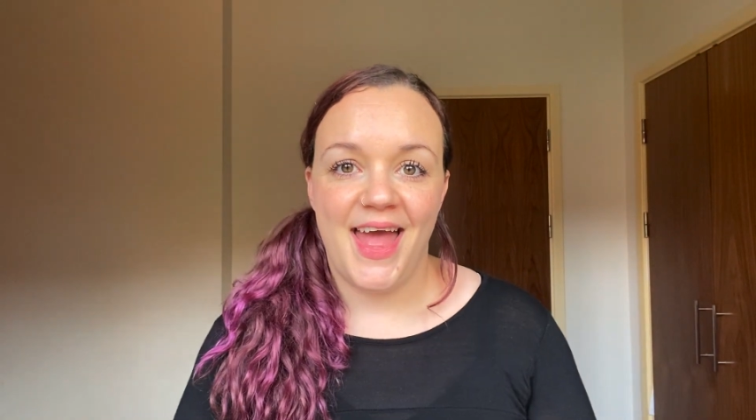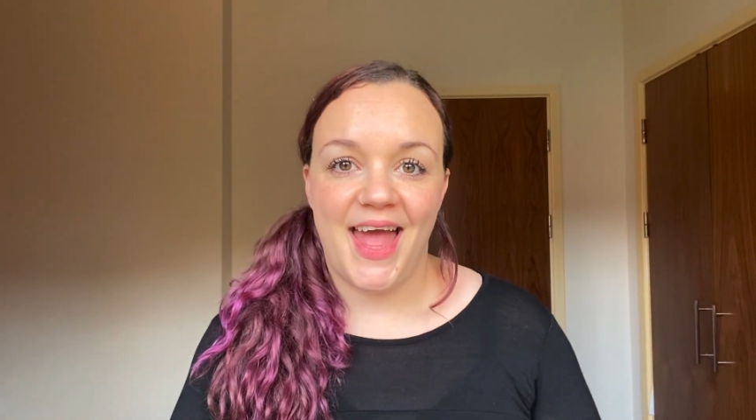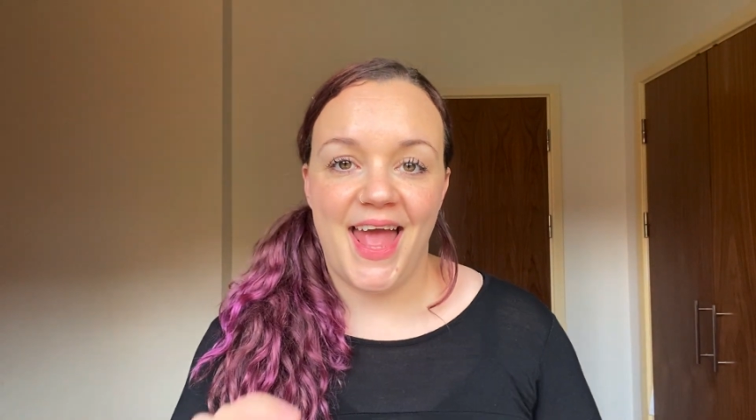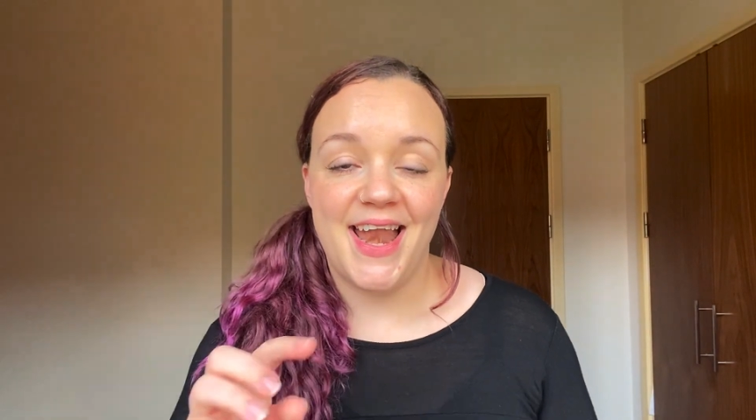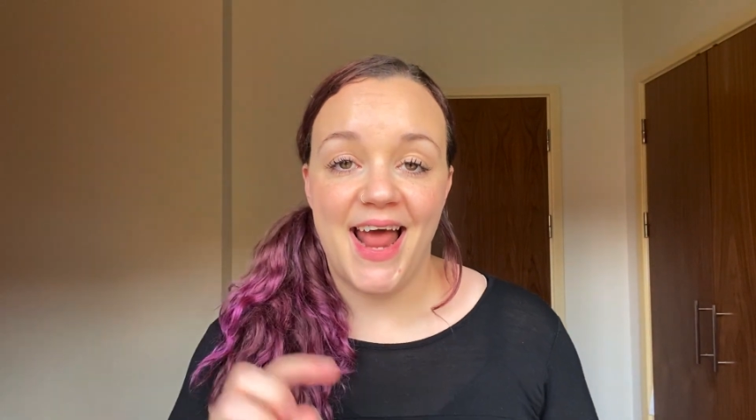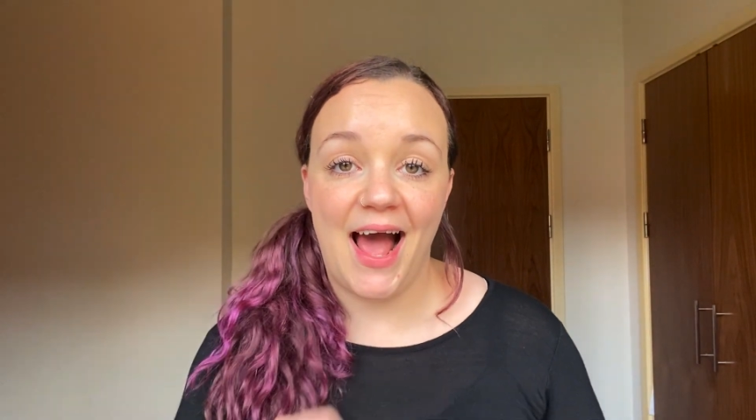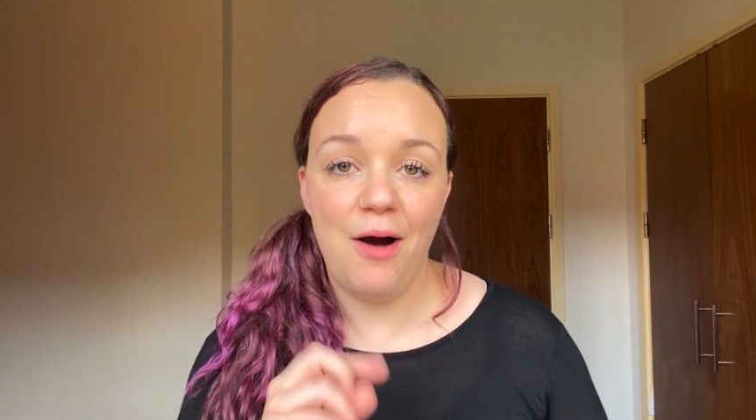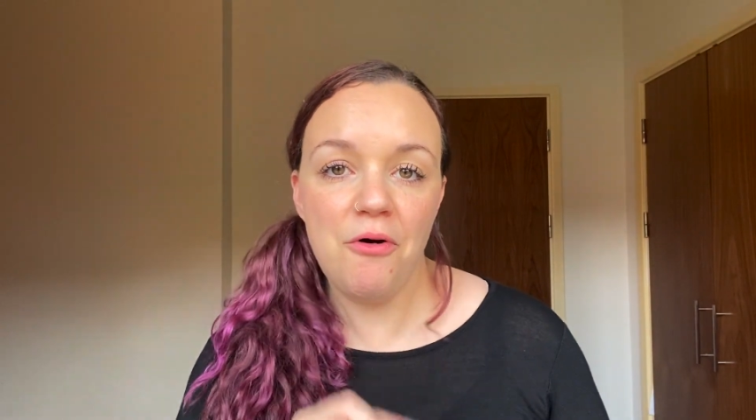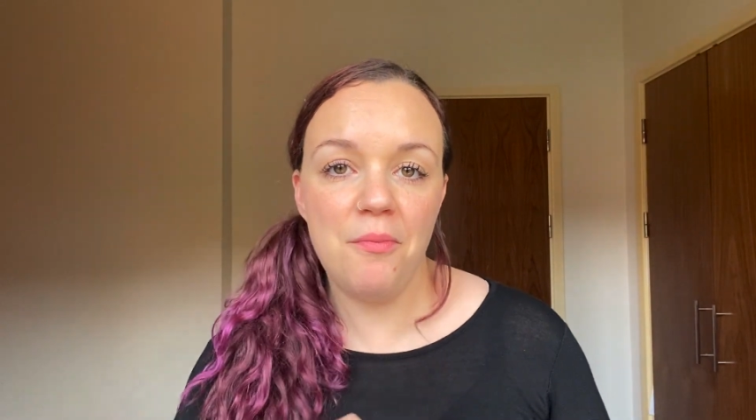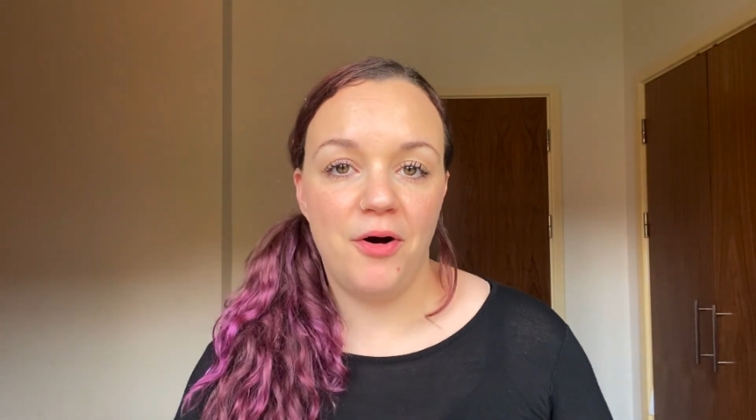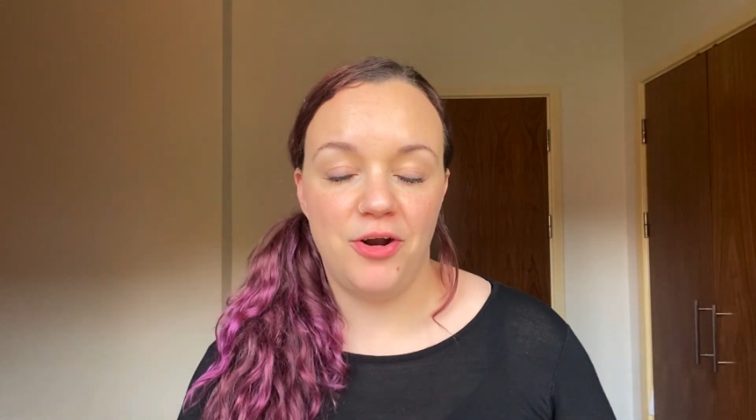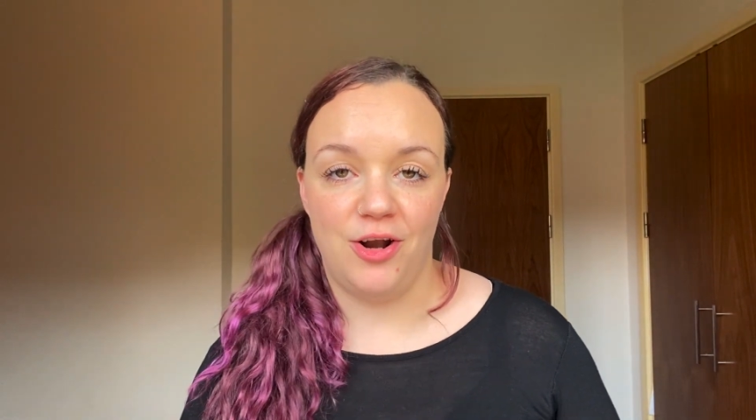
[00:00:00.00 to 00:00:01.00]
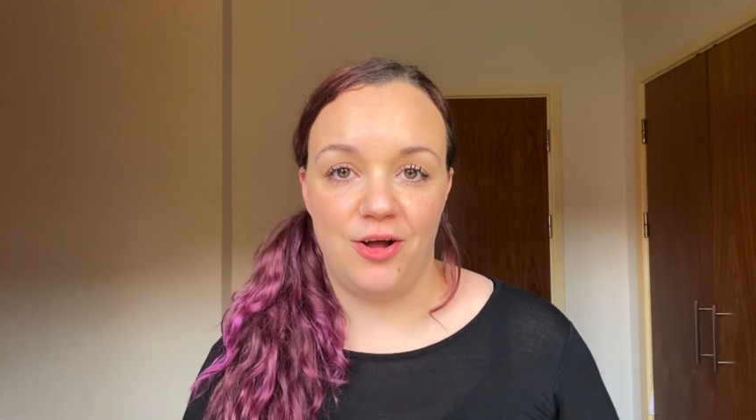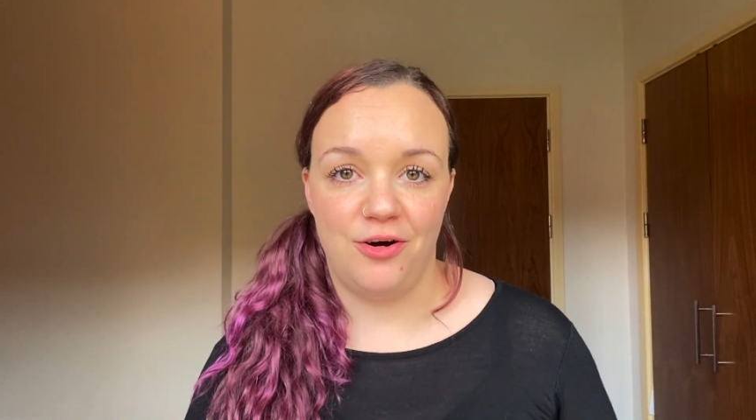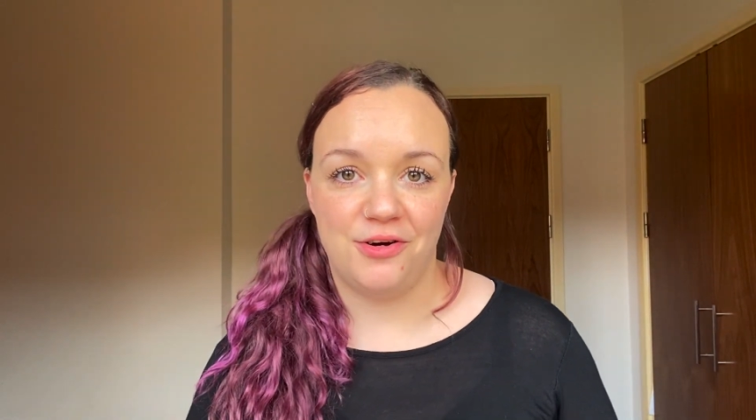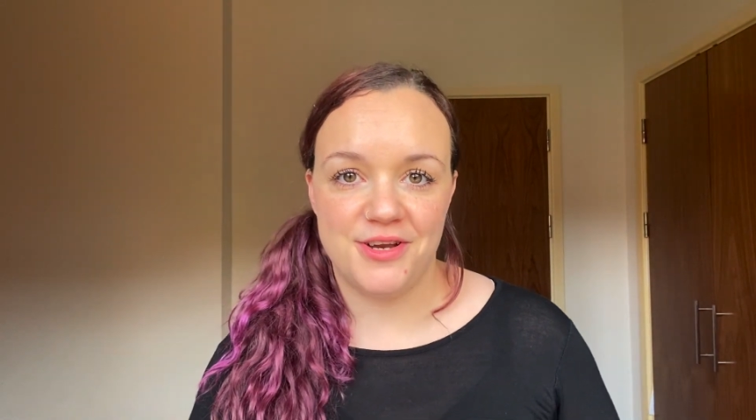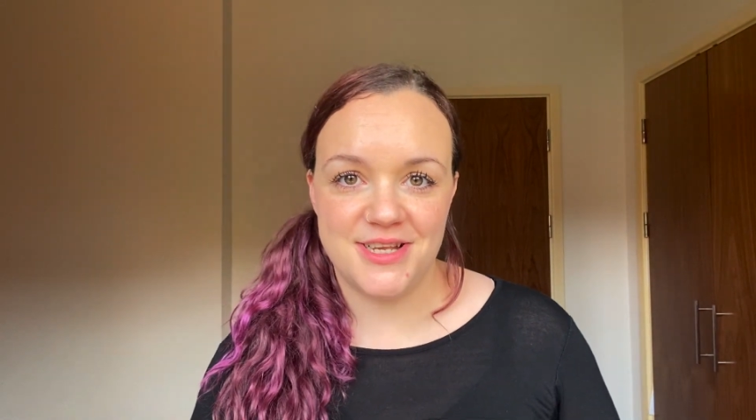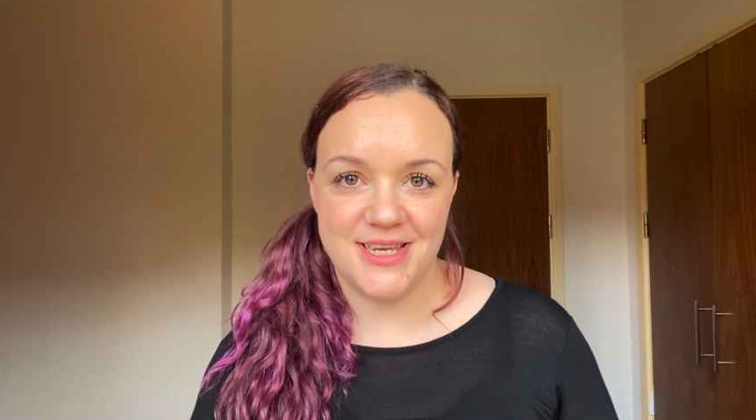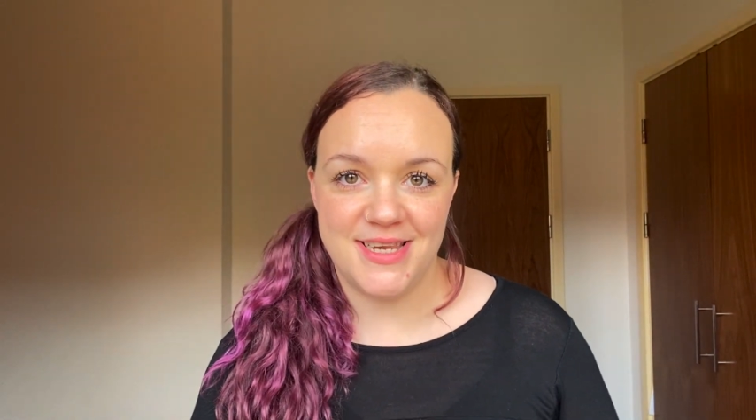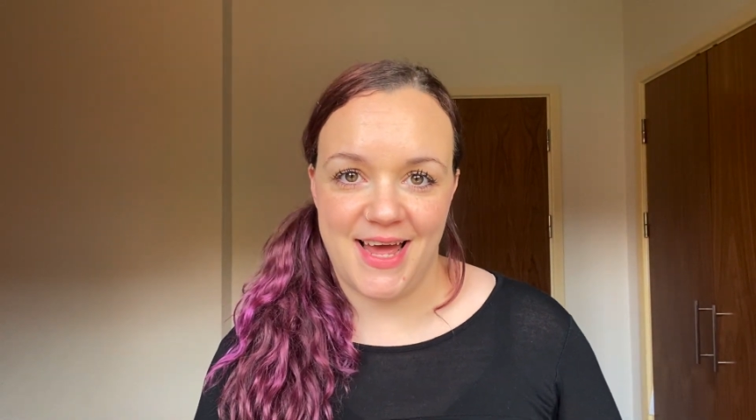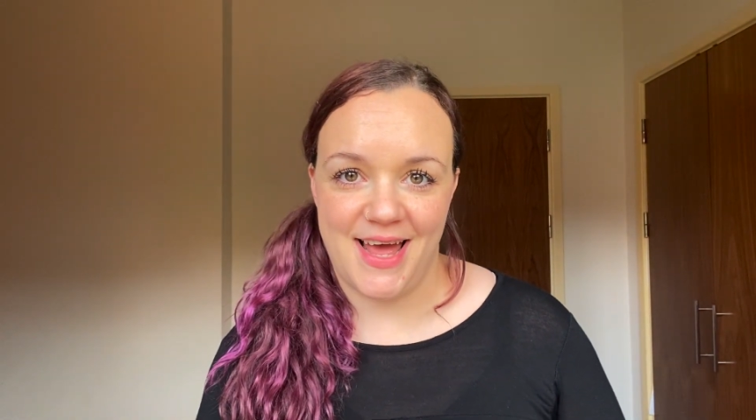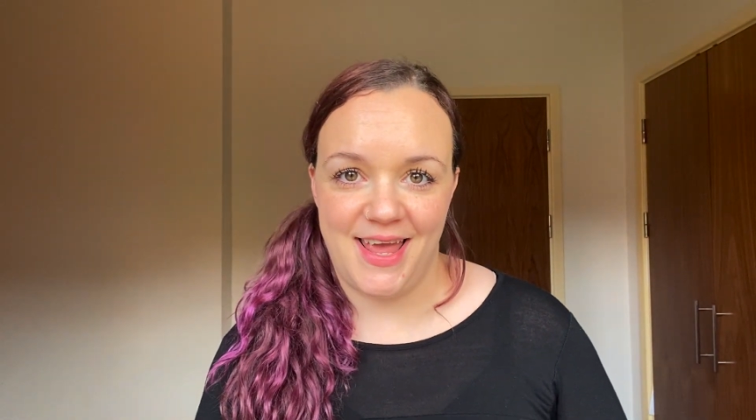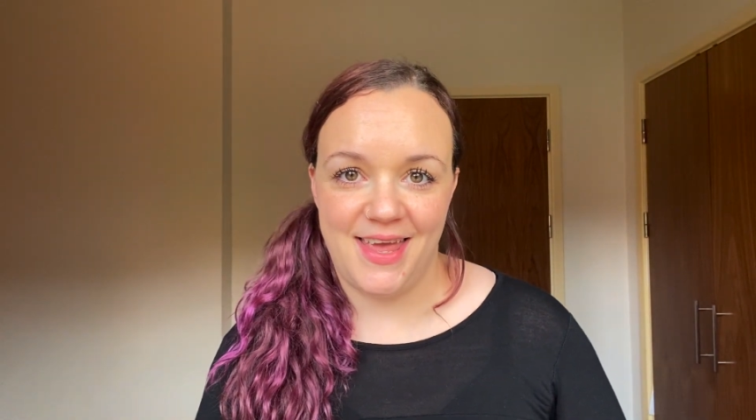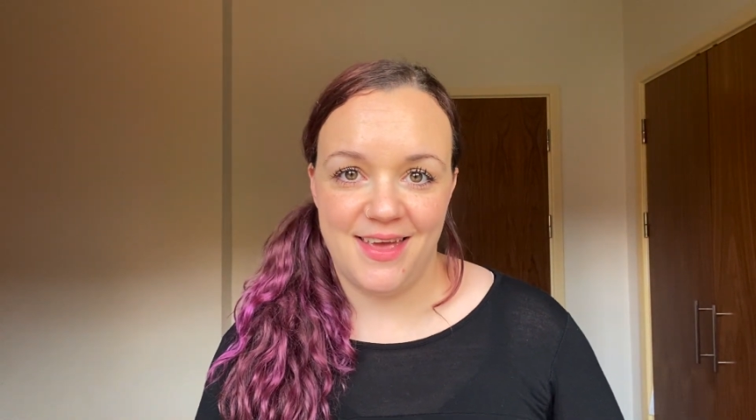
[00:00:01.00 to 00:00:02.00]
In our monologue
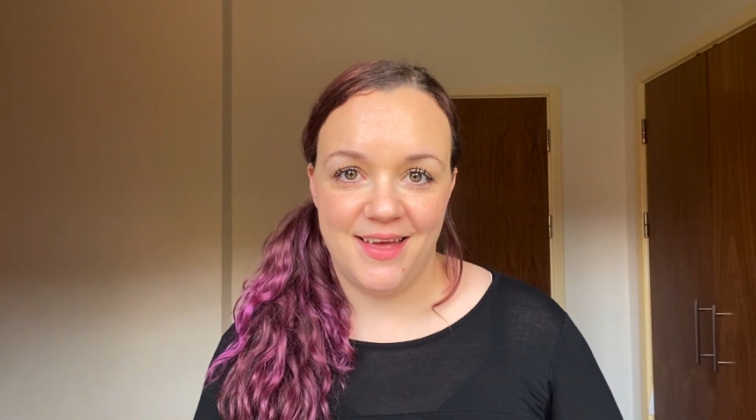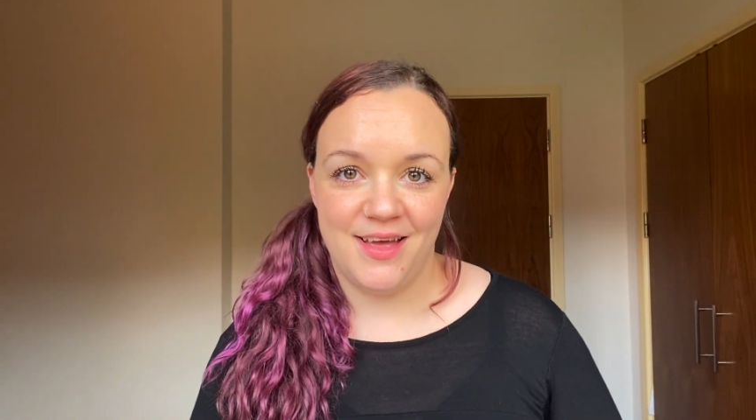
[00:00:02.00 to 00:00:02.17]
today,